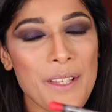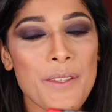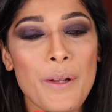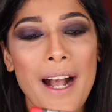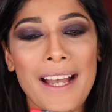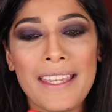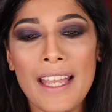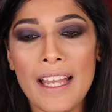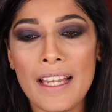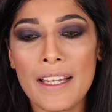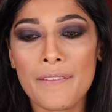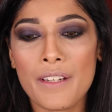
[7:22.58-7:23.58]
So I
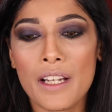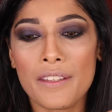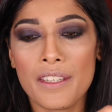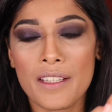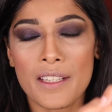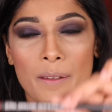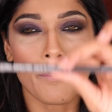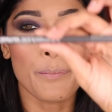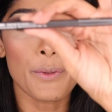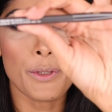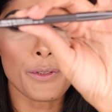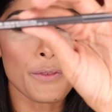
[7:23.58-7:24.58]
have this
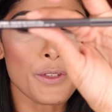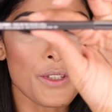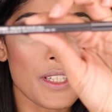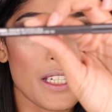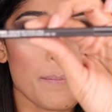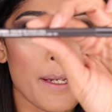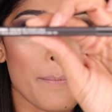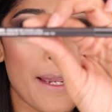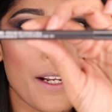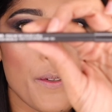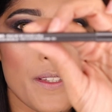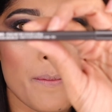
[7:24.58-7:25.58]
beautiful shade by
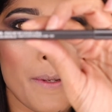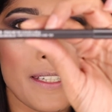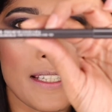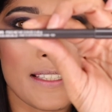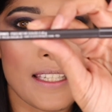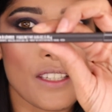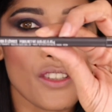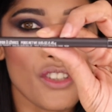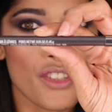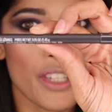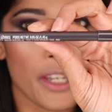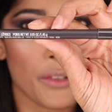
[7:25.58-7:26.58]
MAC Cosmetics
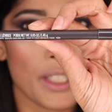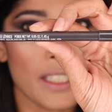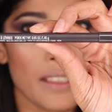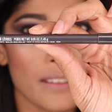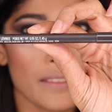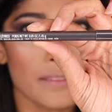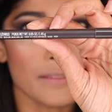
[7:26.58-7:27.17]
in Cherry